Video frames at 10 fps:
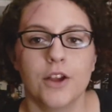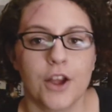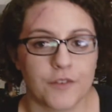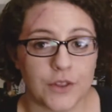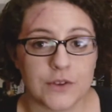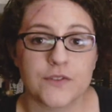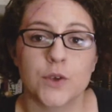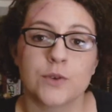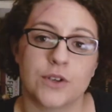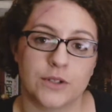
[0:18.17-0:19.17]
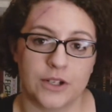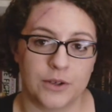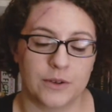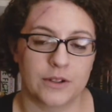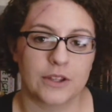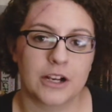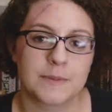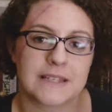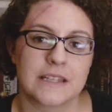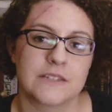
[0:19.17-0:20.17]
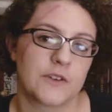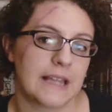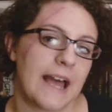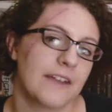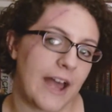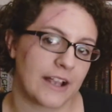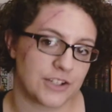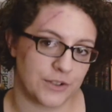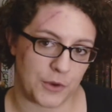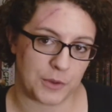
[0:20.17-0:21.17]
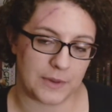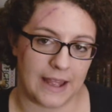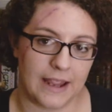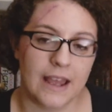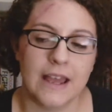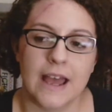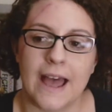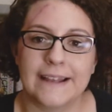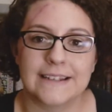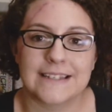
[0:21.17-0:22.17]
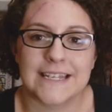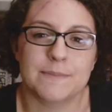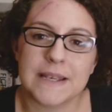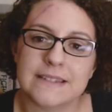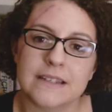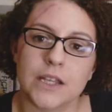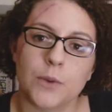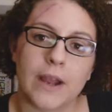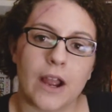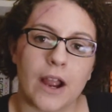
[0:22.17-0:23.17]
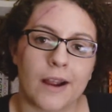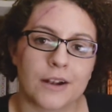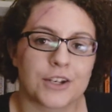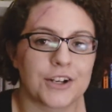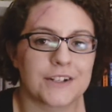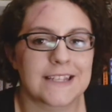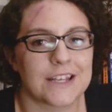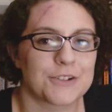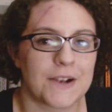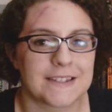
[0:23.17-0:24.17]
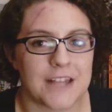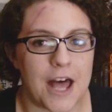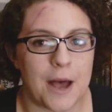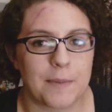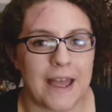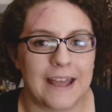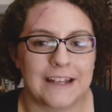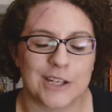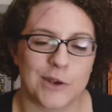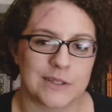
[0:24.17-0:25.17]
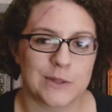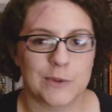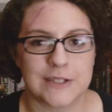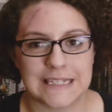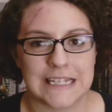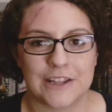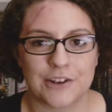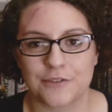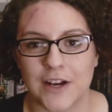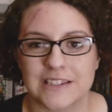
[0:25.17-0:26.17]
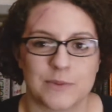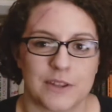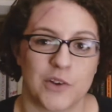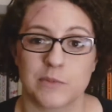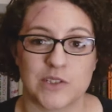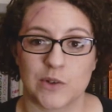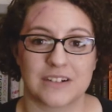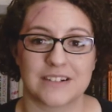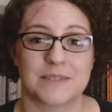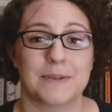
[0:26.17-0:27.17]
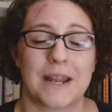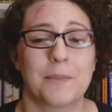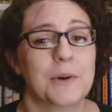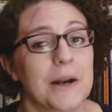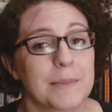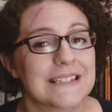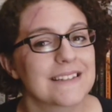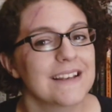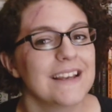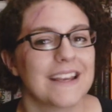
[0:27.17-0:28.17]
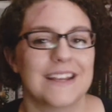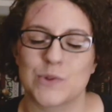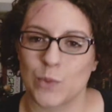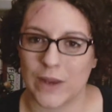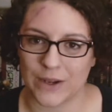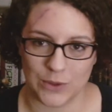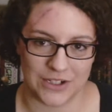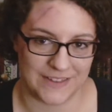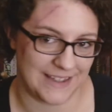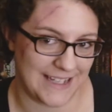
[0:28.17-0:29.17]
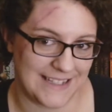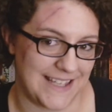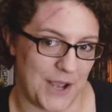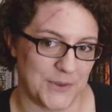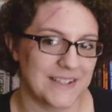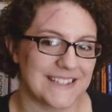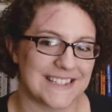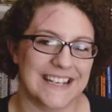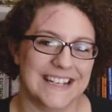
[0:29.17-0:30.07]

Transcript: For those of you who don't know, LARP stands for Live Action Roleplay, and it's basically where nerds get dressed up and go into the woods and hit their friends with foam swords, but I promise it's way cooler than that sounds.